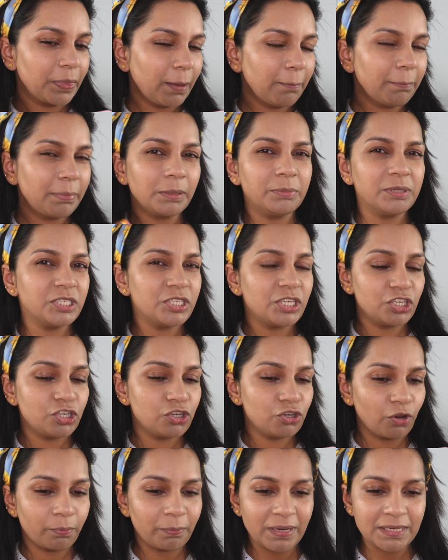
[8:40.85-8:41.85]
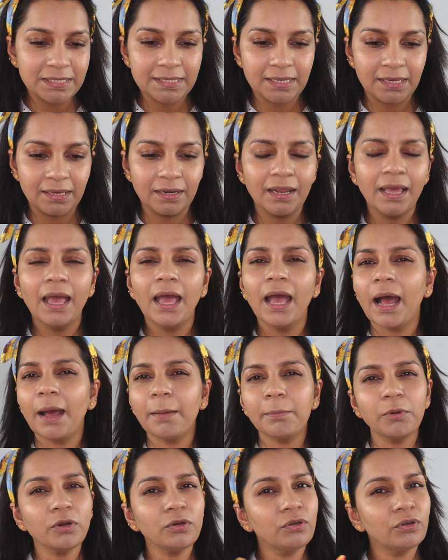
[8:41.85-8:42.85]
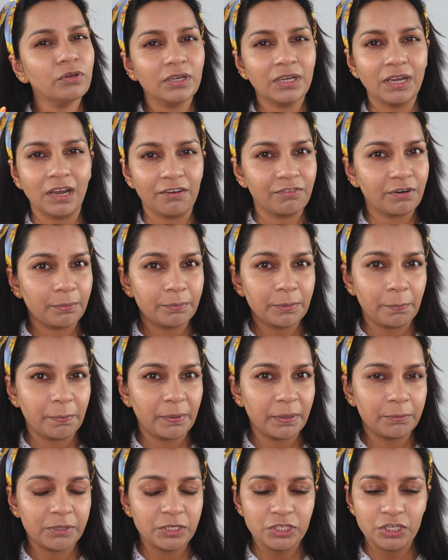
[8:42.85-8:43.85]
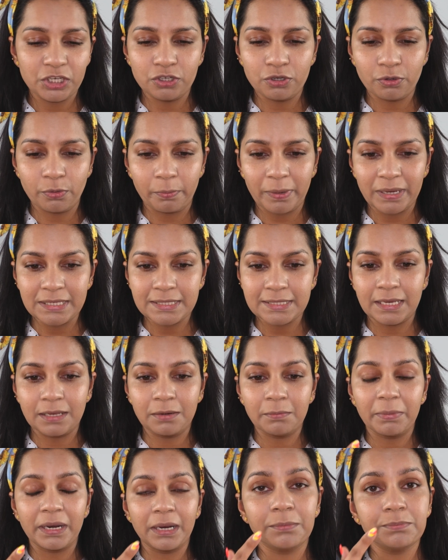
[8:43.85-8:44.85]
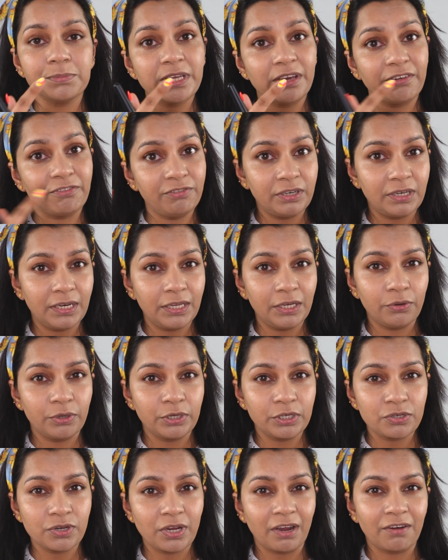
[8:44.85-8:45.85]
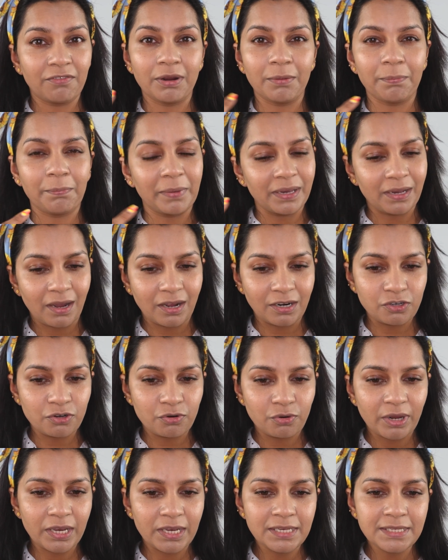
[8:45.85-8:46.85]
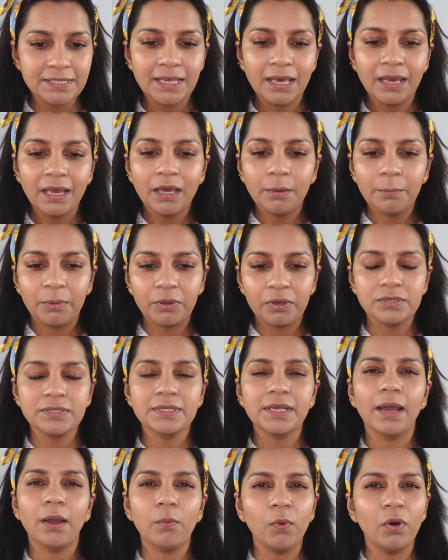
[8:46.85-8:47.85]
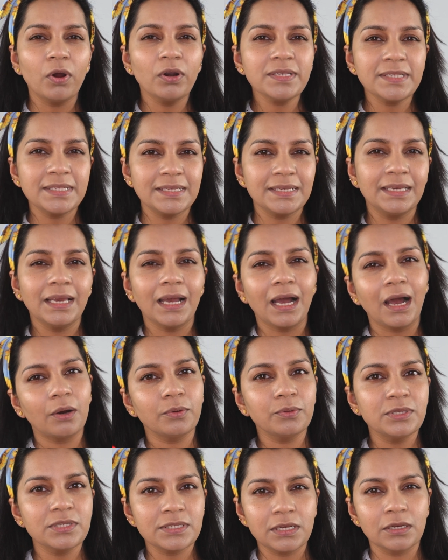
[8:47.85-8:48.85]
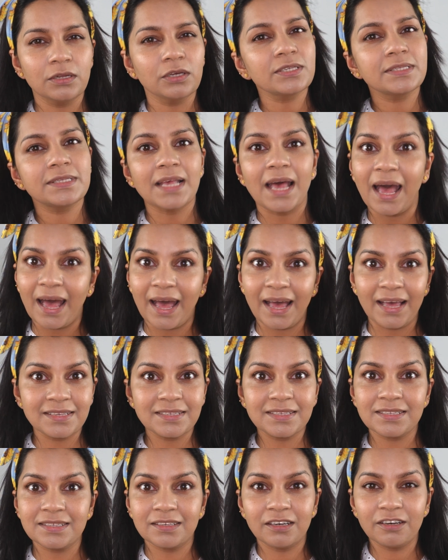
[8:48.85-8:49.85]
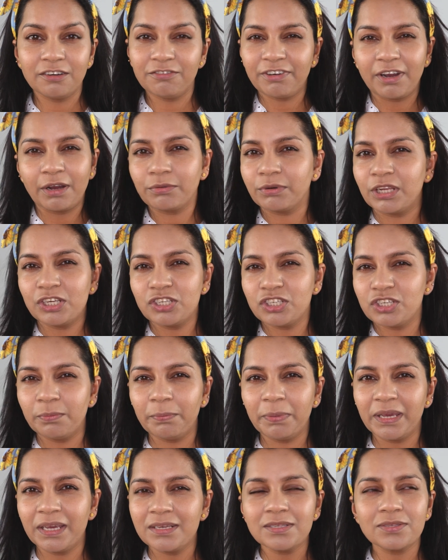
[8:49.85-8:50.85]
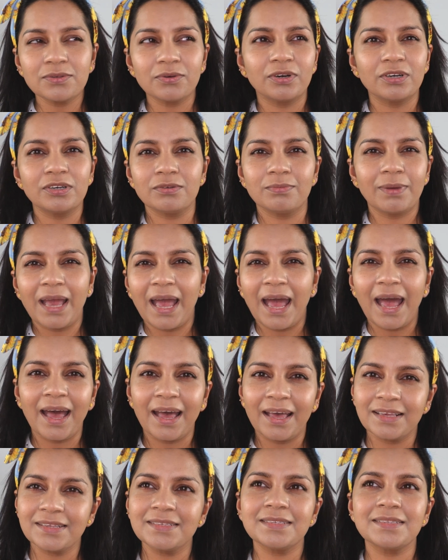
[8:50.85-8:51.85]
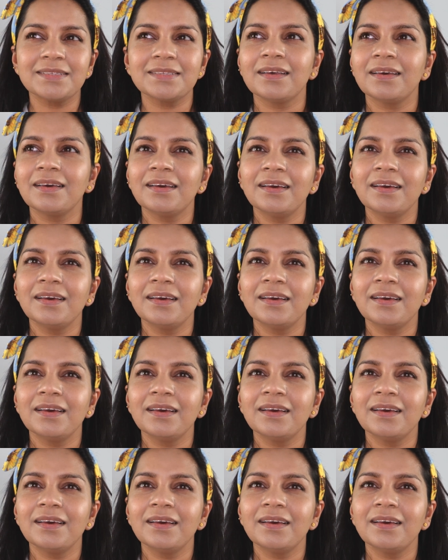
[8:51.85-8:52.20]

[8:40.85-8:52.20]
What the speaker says: pigmentation on my skin. I'm not going to cover up the pigmentation on my skin, but I'm definitely going to cover up my under eyes because I want to see how this looks as a foundation base or as